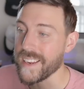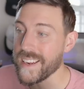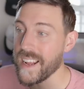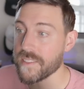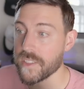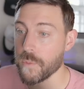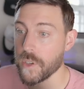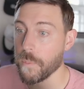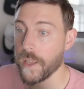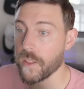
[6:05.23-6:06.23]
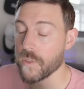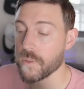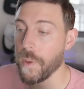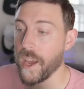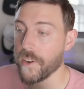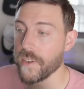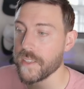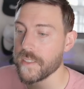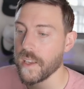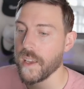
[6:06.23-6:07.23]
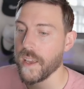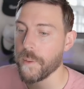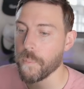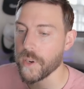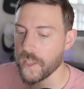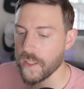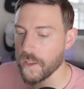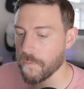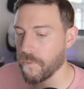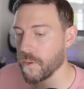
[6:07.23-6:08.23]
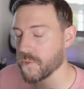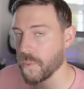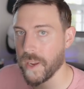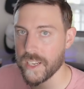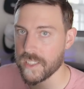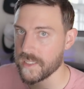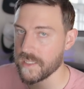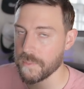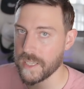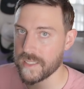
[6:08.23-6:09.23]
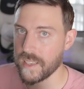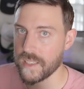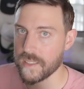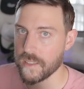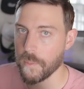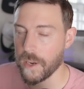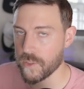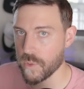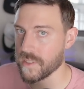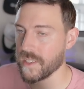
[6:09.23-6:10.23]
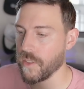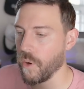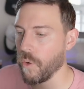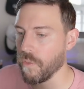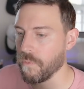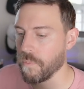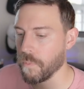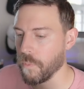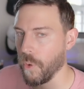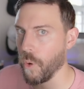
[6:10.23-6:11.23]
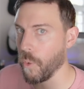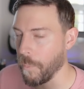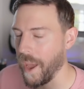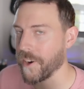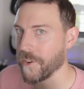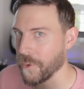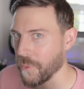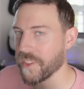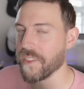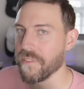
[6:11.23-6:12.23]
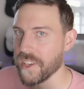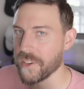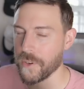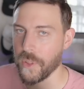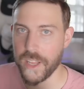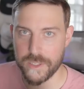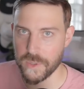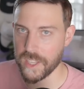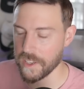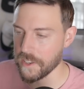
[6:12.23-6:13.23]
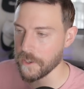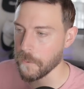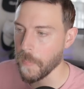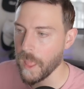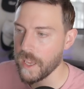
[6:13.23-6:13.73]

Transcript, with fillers: They need to have somewhere to make those batteries and bringing them from Japan just doesn't make sense. They might as well send the whole the whole battery with the vehicle, and that's what they do.